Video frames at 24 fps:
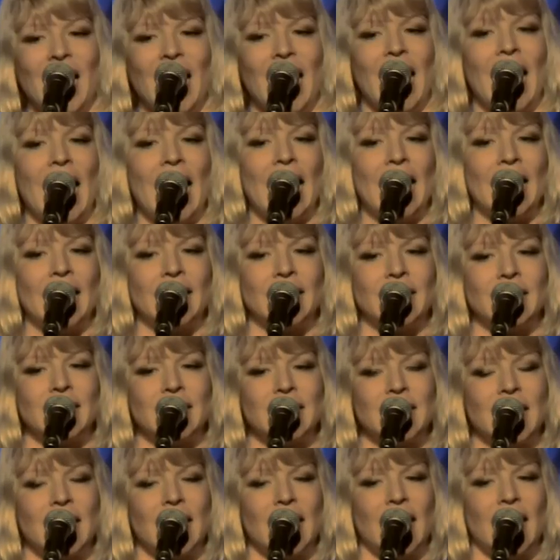And
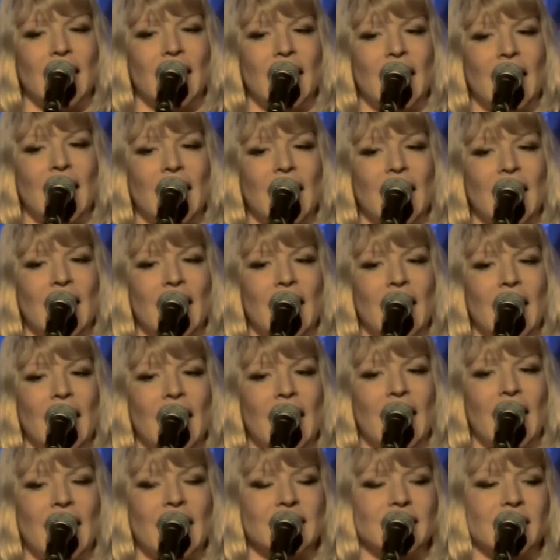
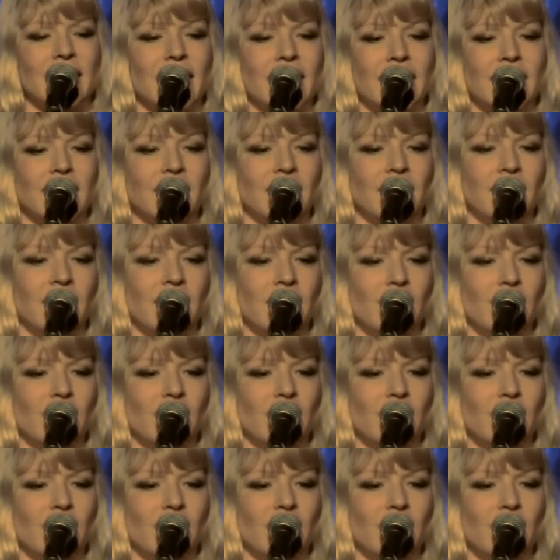as I